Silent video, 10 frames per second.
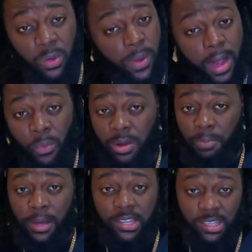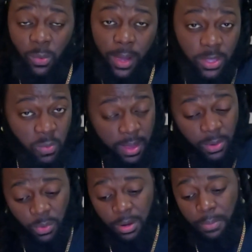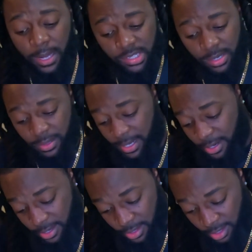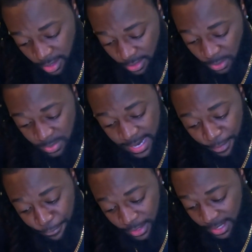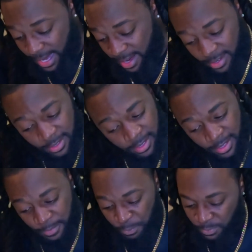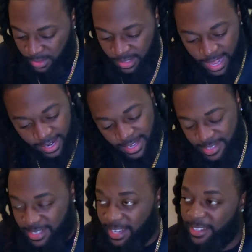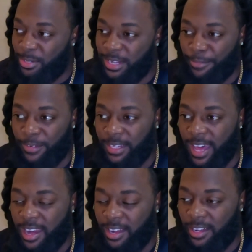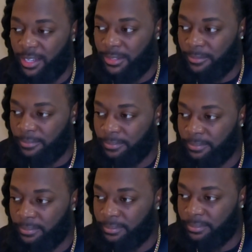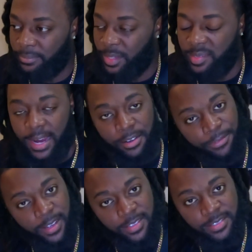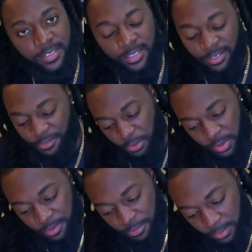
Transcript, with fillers: the way I want to budget, the way you may want to budget, then uh, you definitely gotta, like I said, you definitely gotta um, sacrifice for real, for